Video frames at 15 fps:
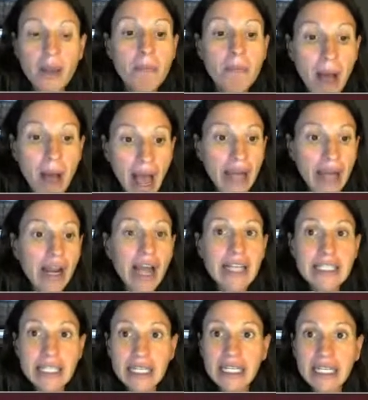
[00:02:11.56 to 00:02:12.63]
But I
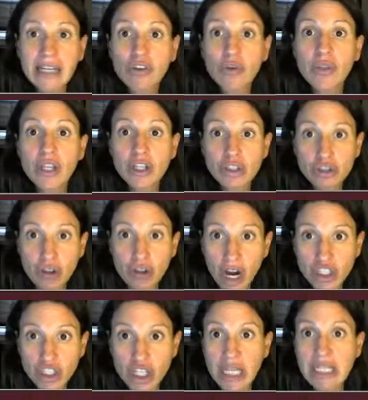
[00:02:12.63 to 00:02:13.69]
did give you the
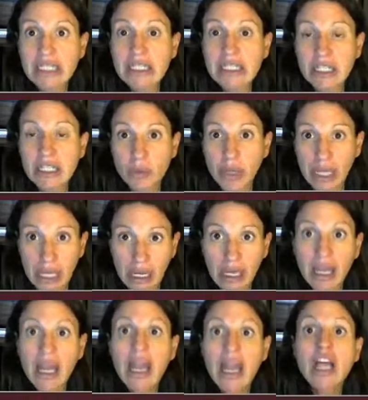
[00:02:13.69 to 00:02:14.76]
instructions this week
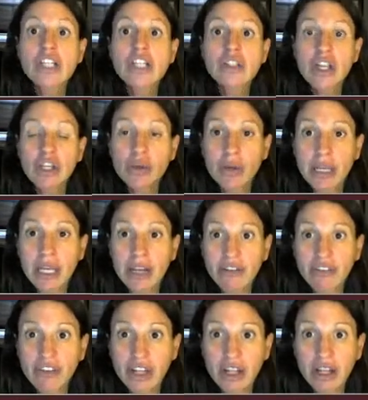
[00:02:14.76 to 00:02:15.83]
so that you can get a
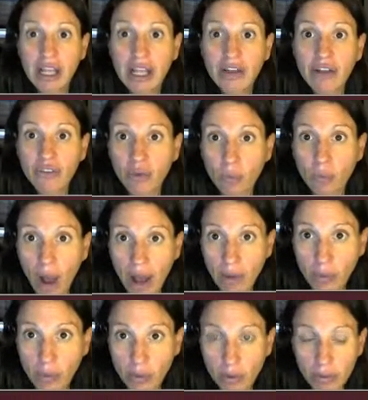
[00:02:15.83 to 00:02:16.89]
feeling for what
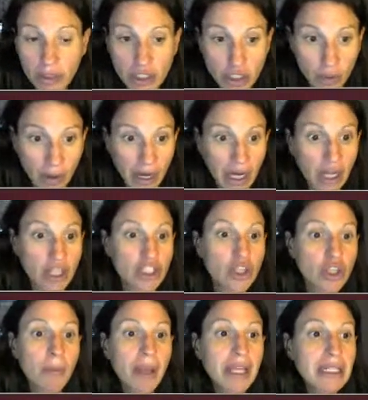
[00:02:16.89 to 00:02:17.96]
we will be doing. So
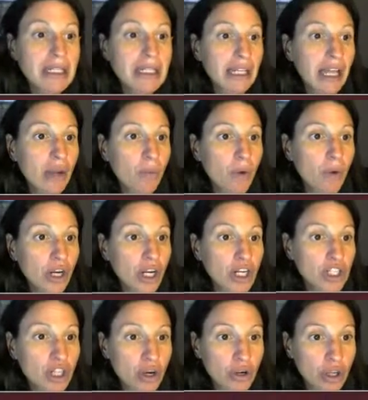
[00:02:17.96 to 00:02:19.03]
basically, I wanted to
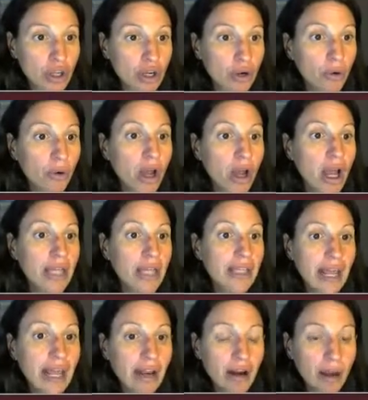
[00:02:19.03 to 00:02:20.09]
show you
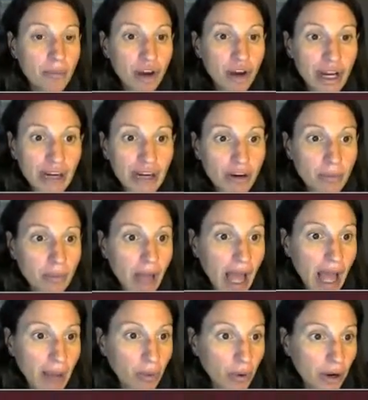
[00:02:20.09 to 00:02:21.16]
that I'm right here on
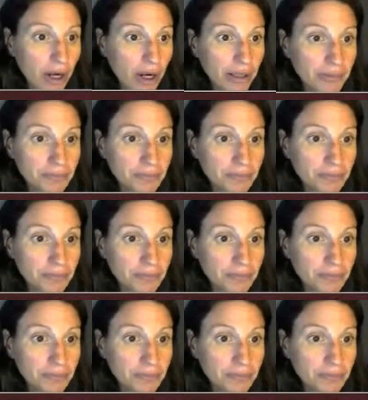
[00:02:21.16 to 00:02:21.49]
Blackboard,